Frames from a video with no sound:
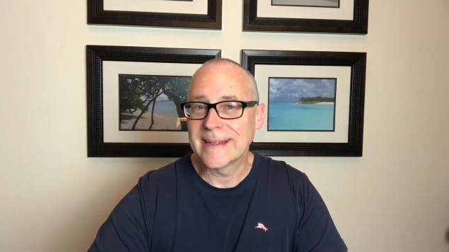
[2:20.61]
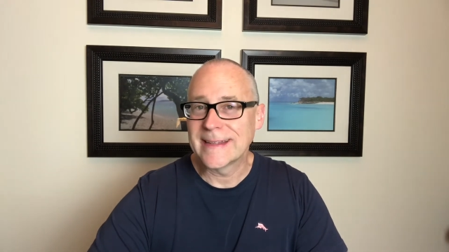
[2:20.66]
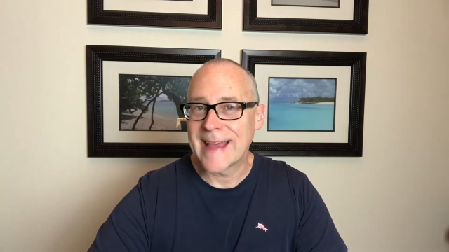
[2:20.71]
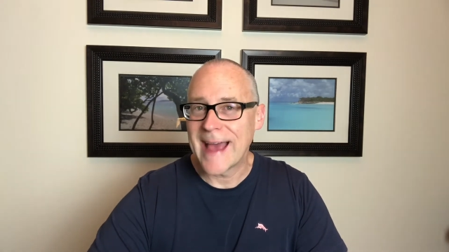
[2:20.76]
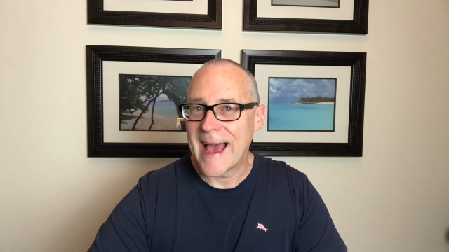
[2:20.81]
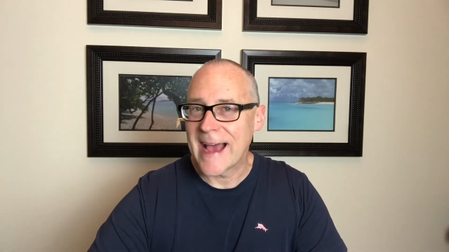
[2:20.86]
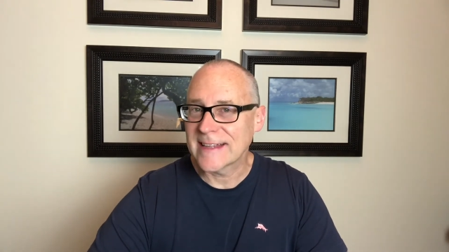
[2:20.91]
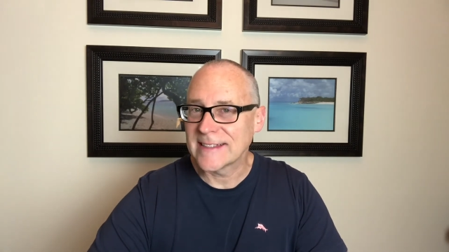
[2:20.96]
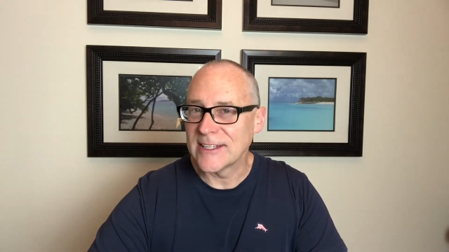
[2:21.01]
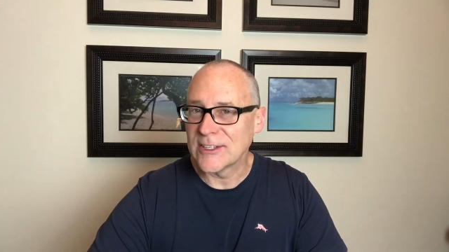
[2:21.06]

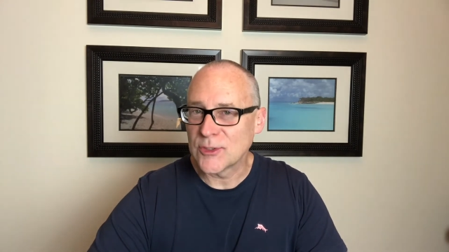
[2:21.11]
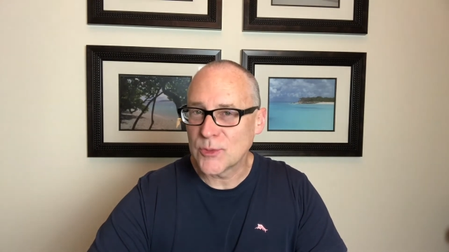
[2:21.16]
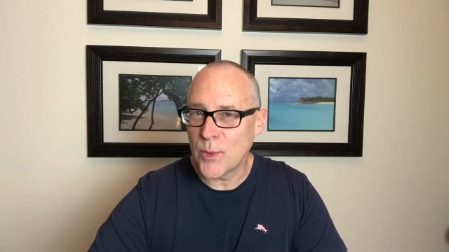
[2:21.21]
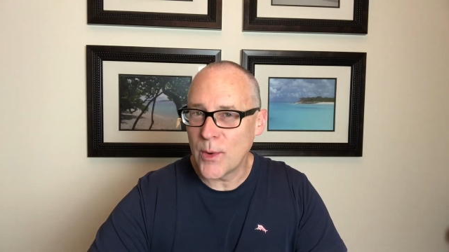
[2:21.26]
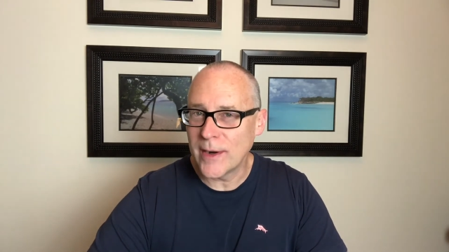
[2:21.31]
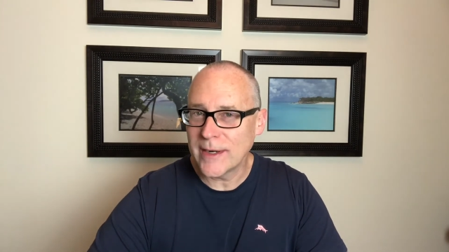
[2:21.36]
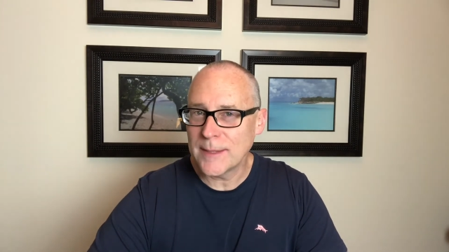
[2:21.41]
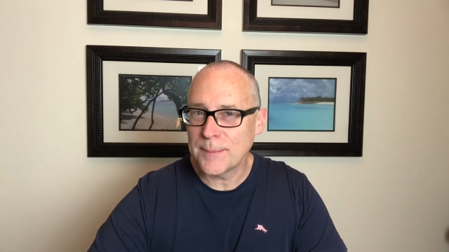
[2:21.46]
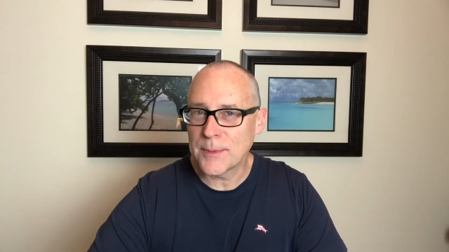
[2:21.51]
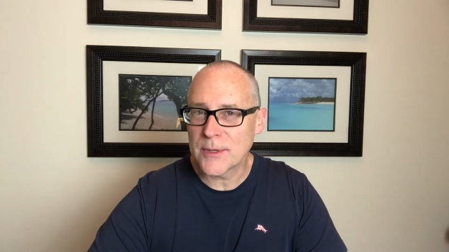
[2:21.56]
taxed at
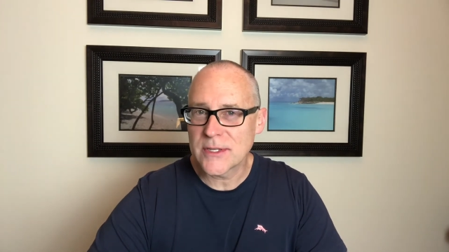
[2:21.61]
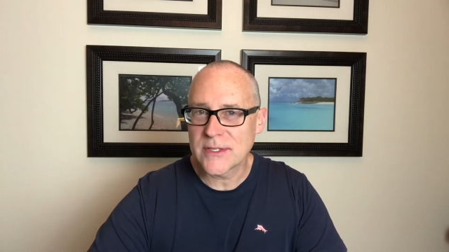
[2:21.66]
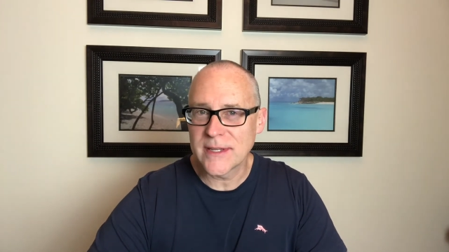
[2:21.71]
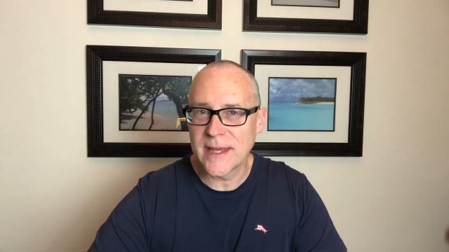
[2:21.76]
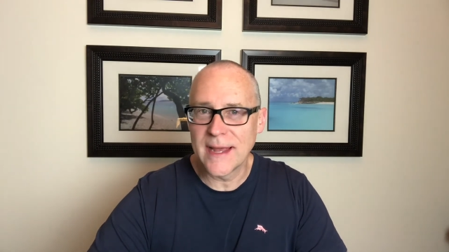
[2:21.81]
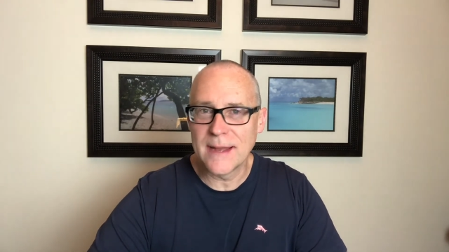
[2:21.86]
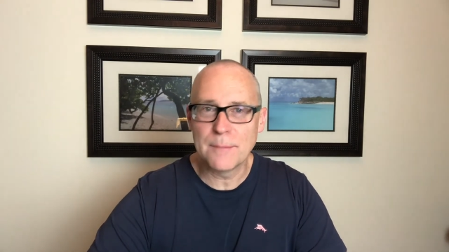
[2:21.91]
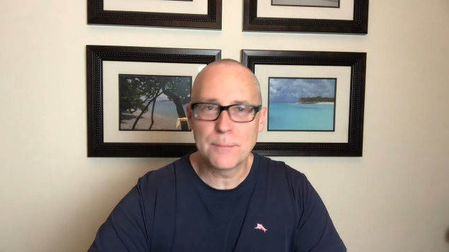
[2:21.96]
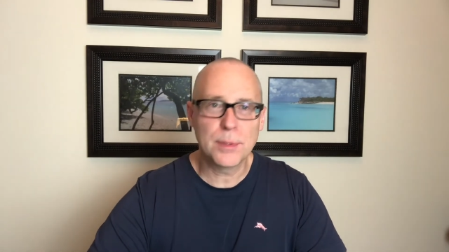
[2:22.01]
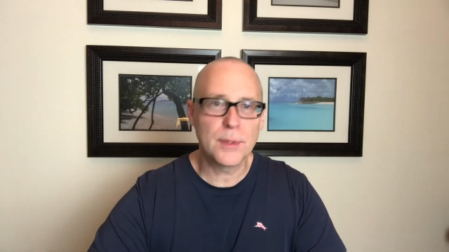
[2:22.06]

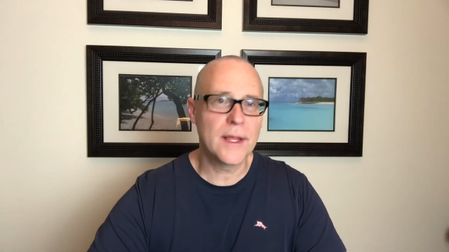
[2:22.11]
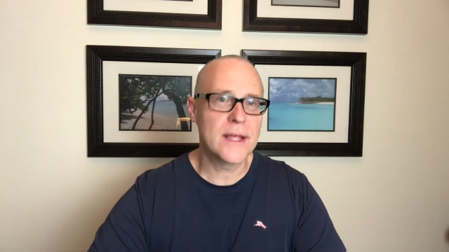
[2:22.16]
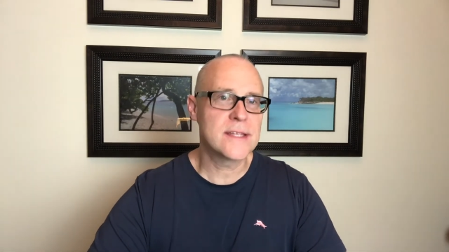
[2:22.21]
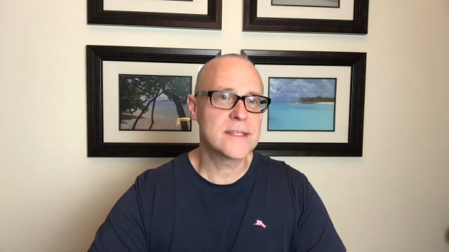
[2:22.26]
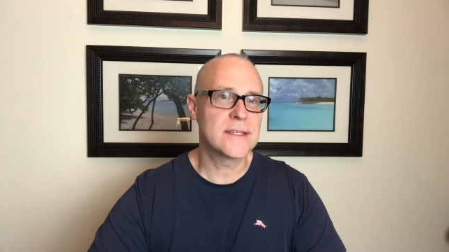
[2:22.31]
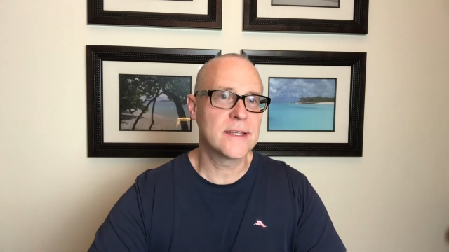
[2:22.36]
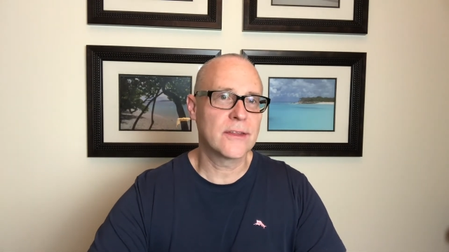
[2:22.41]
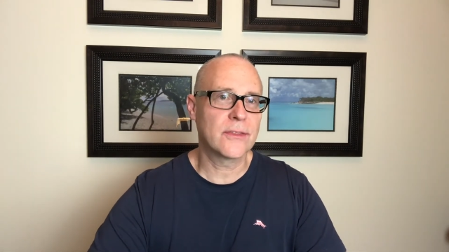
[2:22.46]
20% plus a